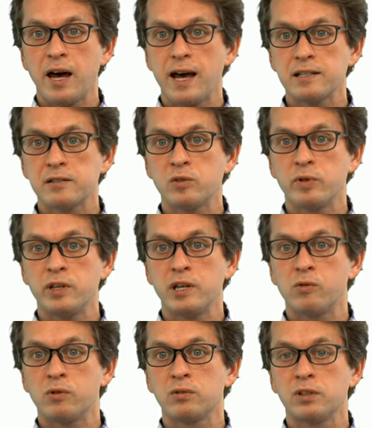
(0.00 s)
has to be
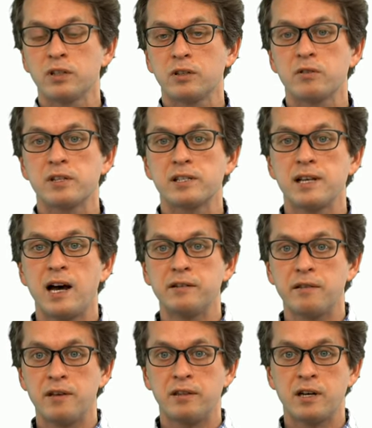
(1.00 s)
equal to
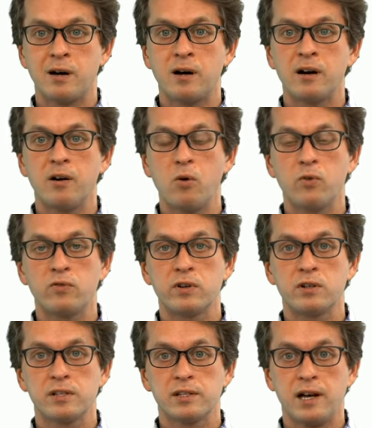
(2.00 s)
sine theta r
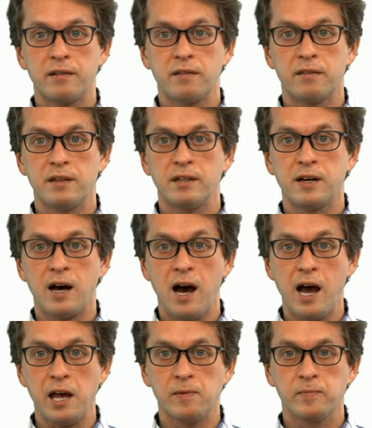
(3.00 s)
over sine theta
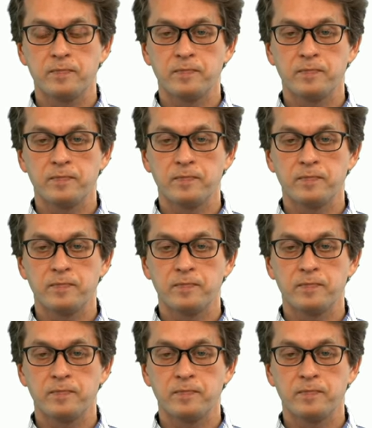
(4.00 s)
i.